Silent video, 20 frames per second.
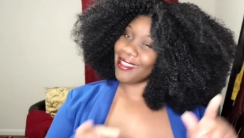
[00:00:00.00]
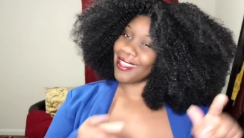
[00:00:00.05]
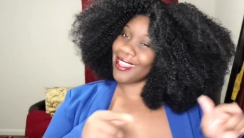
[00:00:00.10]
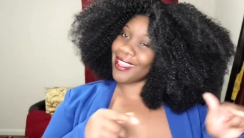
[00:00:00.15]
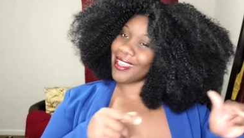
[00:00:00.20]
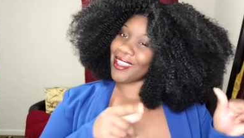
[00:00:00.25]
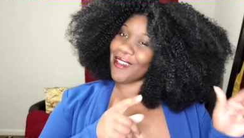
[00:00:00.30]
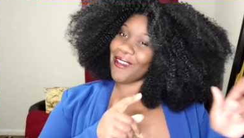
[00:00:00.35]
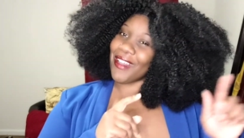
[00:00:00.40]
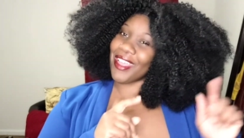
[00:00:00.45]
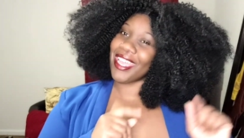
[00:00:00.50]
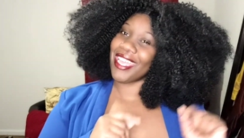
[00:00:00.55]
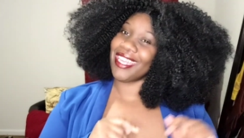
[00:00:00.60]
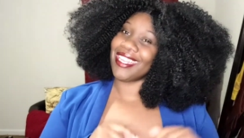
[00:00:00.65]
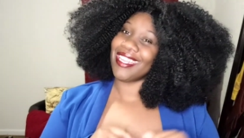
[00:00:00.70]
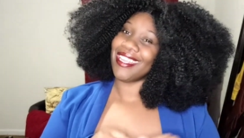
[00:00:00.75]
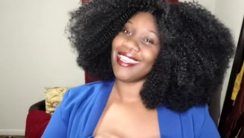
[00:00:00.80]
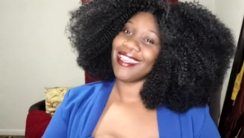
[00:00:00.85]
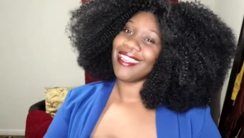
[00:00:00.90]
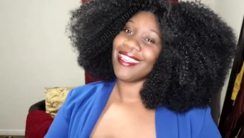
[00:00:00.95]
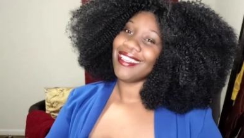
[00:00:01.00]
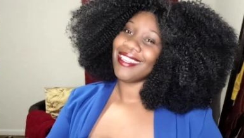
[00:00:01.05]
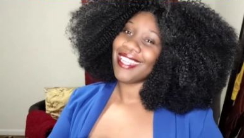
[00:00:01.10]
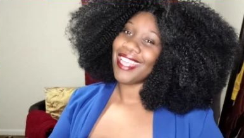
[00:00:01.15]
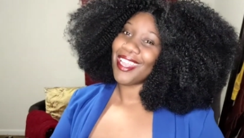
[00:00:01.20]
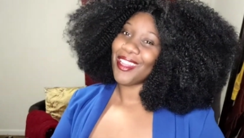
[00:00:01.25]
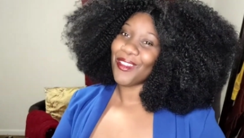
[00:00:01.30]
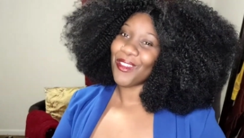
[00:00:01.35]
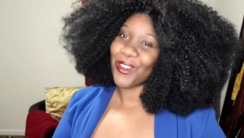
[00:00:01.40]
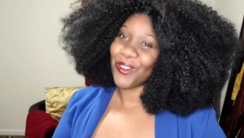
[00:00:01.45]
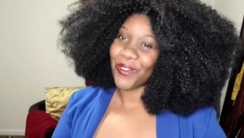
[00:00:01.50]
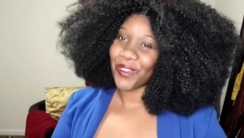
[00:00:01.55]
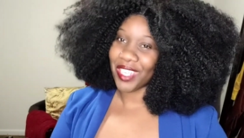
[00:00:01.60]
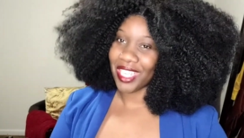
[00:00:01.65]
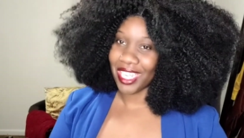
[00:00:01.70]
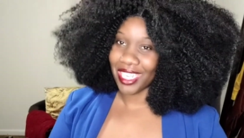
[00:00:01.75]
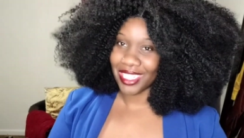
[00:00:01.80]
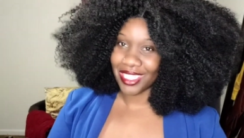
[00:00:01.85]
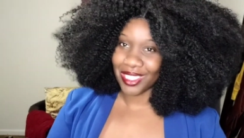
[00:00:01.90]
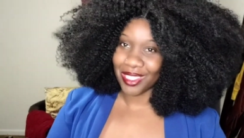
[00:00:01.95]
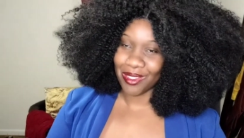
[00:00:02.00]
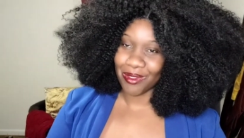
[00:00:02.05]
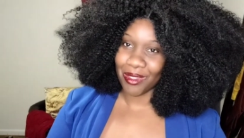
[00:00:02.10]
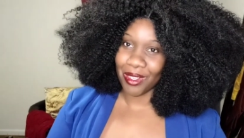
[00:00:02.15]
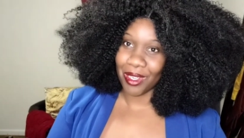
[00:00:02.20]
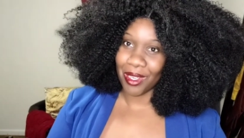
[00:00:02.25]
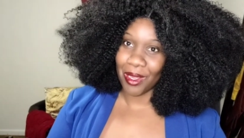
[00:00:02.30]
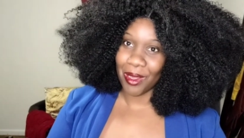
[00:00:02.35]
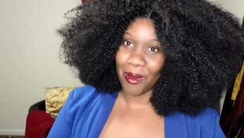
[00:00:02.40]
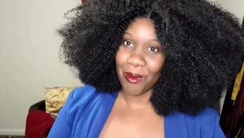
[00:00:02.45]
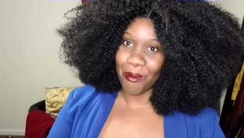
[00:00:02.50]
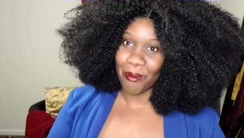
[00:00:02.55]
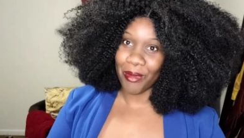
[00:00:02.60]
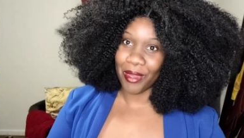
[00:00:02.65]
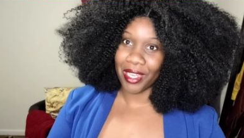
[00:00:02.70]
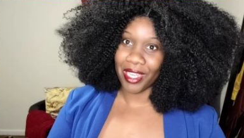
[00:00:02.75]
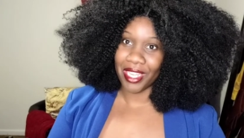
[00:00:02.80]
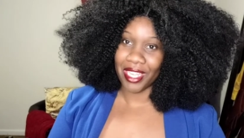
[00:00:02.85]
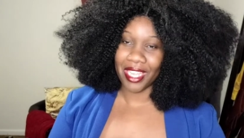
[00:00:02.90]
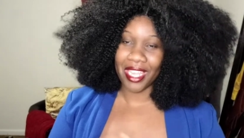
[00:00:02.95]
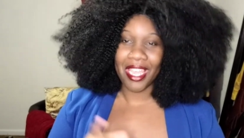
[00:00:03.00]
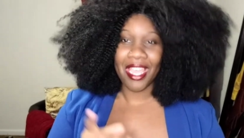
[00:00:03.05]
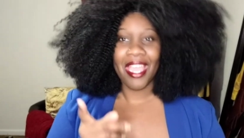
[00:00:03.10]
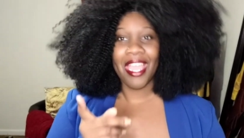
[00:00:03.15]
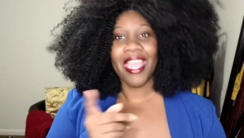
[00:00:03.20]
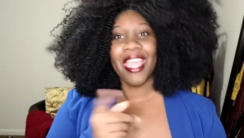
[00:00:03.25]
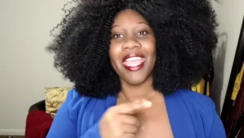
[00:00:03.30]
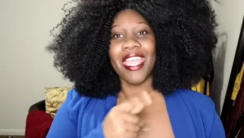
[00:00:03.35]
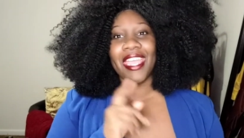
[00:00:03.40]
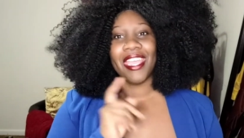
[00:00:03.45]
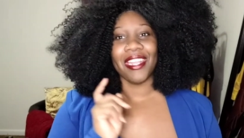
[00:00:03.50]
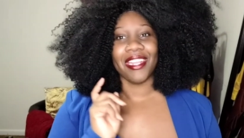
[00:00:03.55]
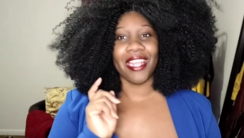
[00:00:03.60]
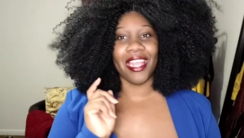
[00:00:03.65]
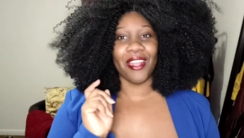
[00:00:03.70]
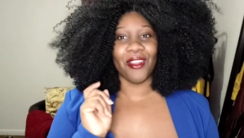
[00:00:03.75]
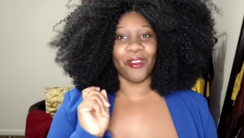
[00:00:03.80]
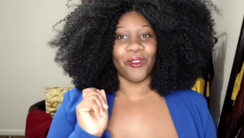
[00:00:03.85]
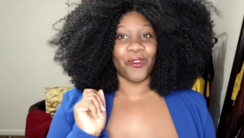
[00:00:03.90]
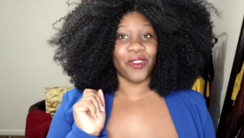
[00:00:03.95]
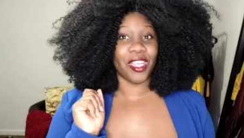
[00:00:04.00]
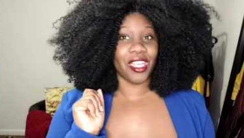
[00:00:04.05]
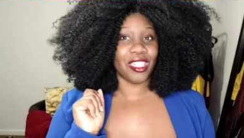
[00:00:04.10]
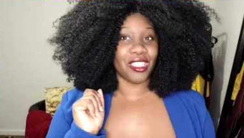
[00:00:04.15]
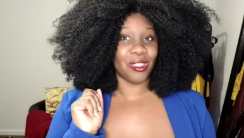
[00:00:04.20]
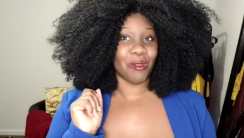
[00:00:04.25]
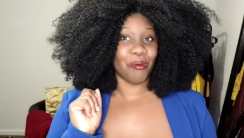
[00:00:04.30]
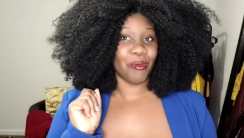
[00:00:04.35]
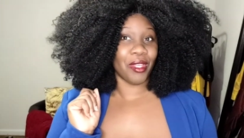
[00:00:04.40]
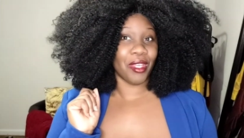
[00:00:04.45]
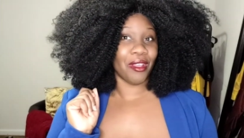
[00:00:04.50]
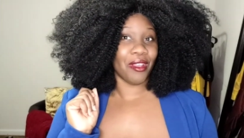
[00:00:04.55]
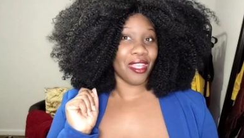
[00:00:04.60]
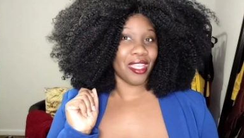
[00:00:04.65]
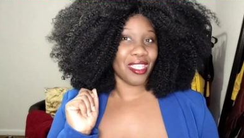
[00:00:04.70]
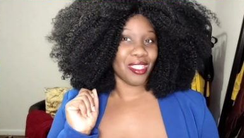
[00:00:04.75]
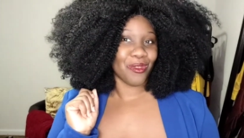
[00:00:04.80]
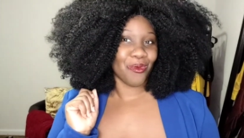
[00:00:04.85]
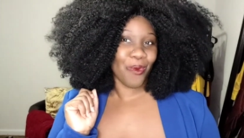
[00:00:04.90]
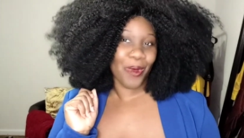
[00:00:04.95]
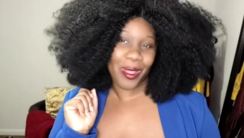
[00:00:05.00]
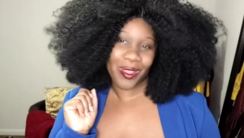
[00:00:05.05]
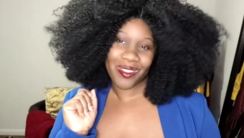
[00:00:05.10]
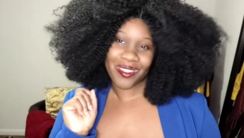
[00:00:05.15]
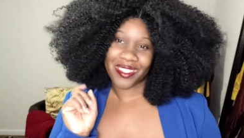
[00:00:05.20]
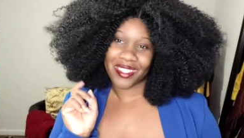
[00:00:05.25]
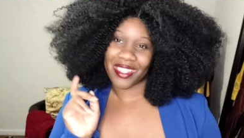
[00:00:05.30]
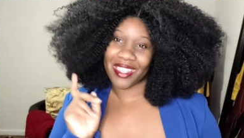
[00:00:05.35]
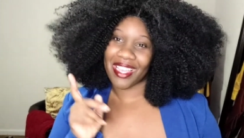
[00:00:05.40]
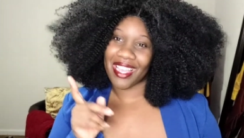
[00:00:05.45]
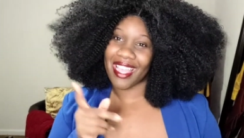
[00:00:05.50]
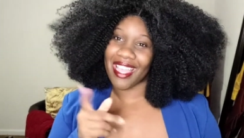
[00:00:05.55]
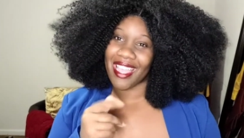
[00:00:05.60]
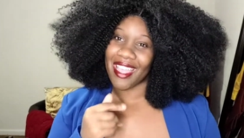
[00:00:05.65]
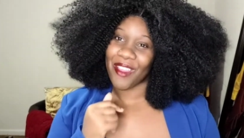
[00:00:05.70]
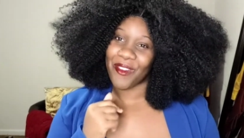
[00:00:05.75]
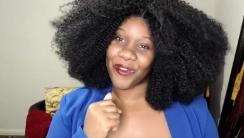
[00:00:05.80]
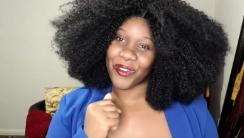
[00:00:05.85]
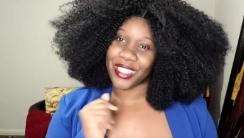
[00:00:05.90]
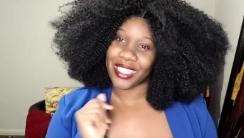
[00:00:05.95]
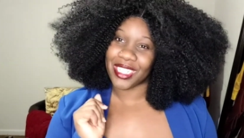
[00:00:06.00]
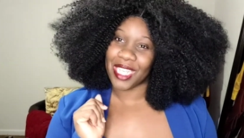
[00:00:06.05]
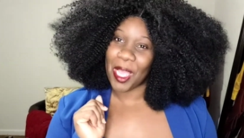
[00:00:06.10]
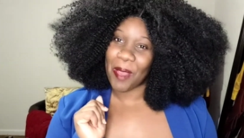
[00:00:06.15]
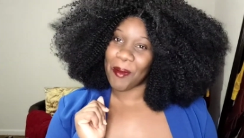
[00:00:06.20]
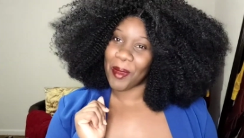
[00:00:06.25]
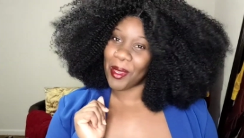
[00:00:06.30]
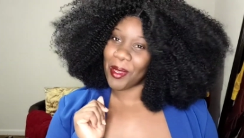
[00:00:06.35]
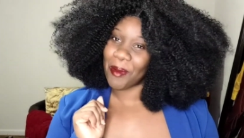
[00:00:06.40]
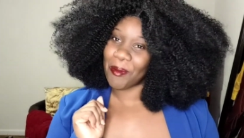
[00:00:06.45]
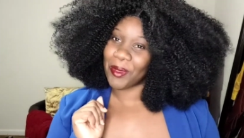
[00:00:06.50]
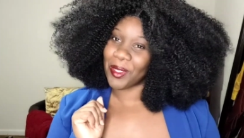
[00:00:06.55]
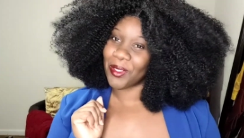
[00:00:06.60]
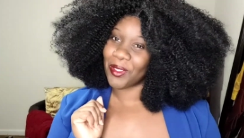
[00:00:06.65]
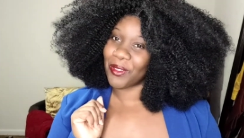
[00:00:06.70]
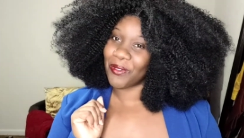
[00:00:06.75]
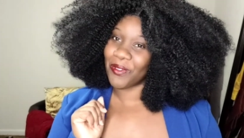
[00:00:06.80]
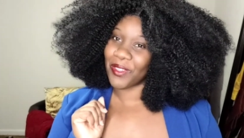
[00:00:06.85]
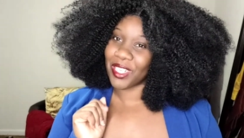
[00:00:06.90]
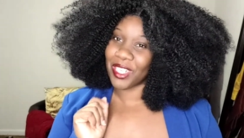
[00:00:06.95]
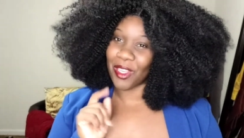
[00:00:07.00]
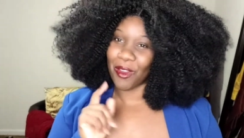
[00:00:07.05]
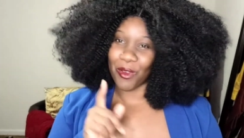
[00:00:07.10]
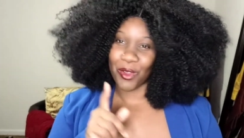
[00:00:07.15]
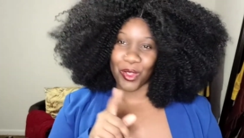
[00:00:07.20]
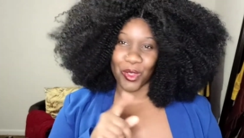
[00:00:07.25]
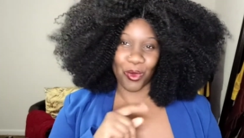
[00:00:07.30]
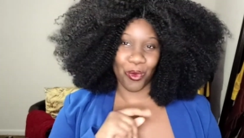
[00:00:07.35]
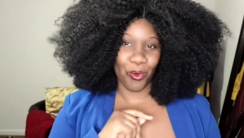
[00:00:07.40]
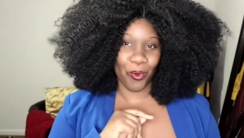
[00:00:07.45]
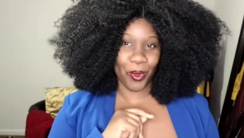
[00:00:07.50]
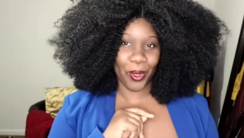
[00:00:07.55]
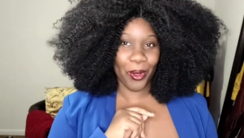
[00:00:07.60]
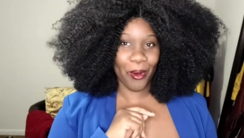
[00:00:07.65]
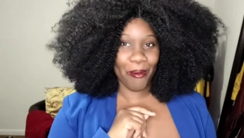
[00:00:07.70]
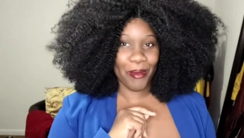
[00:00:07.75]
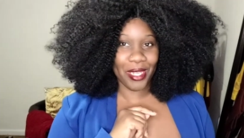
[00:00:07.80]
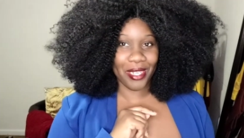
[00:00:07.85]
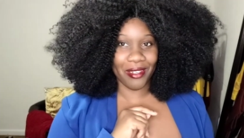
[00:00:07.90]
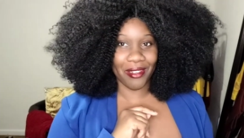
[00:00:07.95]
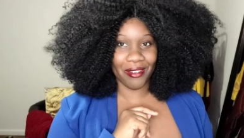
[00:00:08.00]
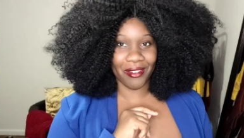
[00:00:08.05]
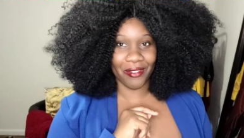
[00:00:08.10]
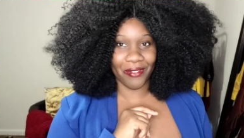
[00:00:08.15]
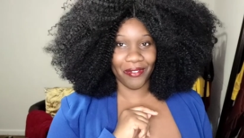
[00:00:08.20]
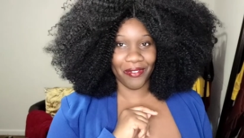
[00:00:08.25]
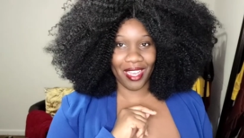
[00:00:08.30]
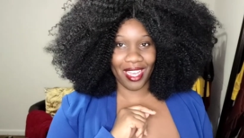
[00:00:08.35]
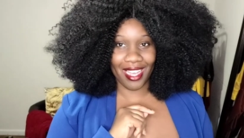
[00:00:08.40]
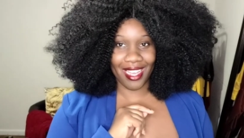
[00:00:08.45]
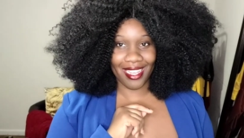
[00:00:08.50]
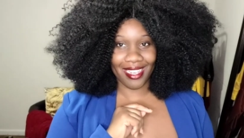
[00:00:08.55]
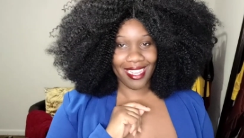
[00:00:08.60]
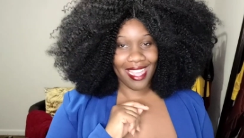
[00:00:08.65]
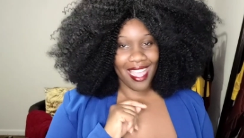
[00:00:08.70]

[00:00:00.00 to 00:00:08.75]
go ahead and hit that notification um, button. Hit that notification bell as well so every time I upload a video, you will be notified.